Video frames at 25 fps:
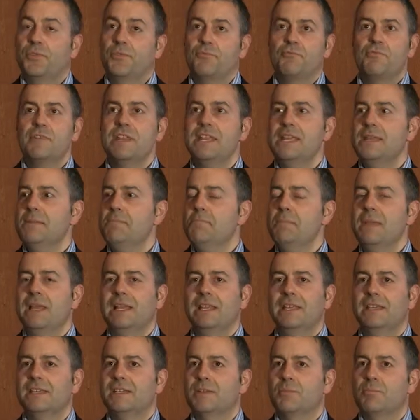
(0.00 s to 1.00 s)
3
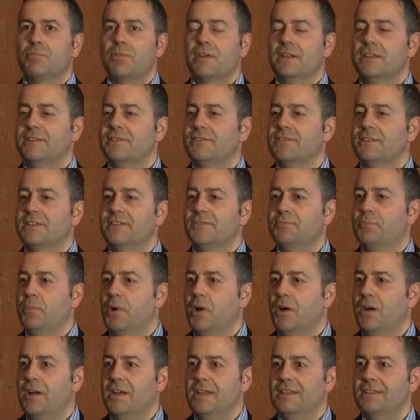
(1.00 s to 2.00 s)
million apprentices
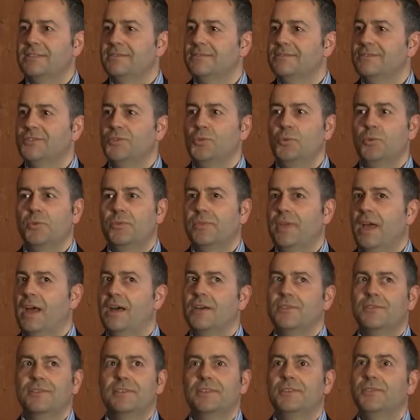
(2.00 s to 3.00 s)
by
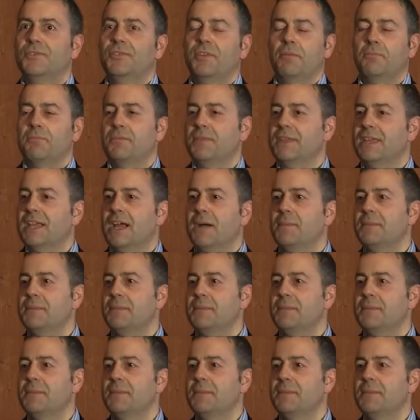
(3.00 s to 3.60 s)
2000 something. I